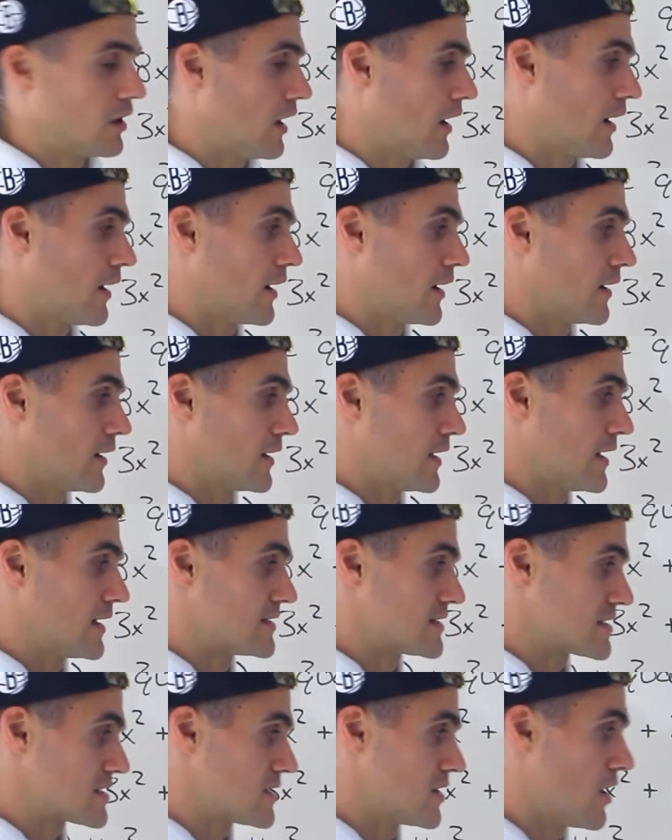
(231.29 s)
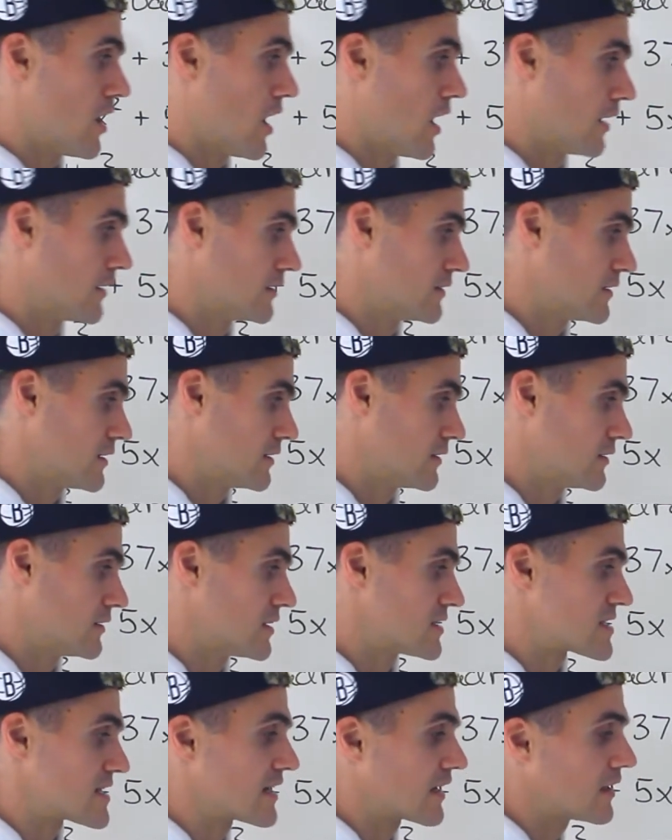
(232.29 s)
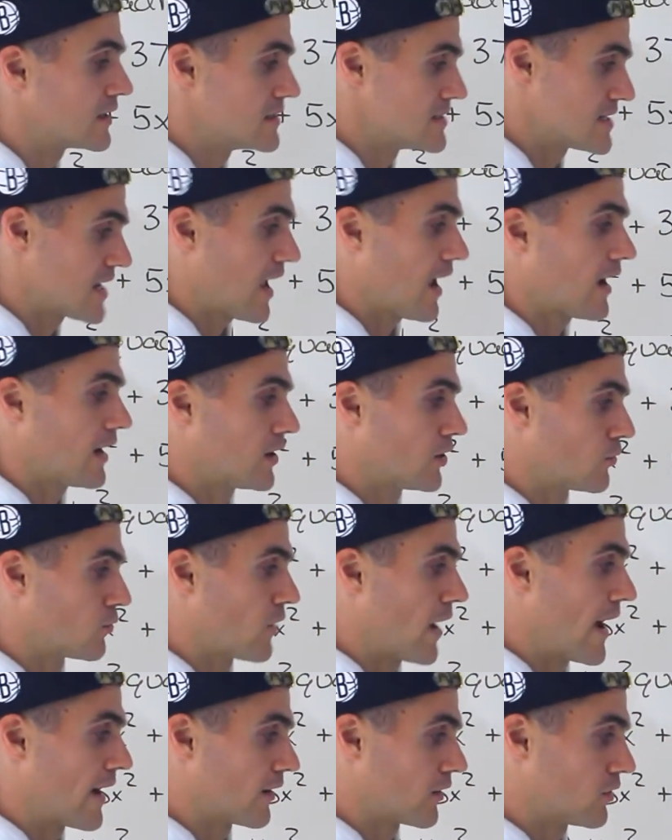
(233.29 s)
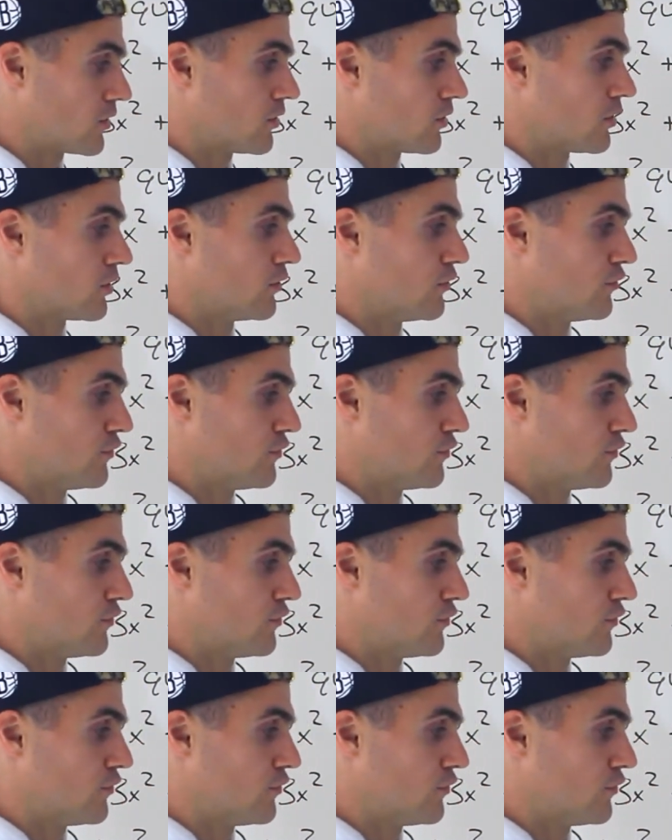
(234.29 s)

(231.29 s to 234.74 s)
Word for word: Uh, it's not doesn't contain a radical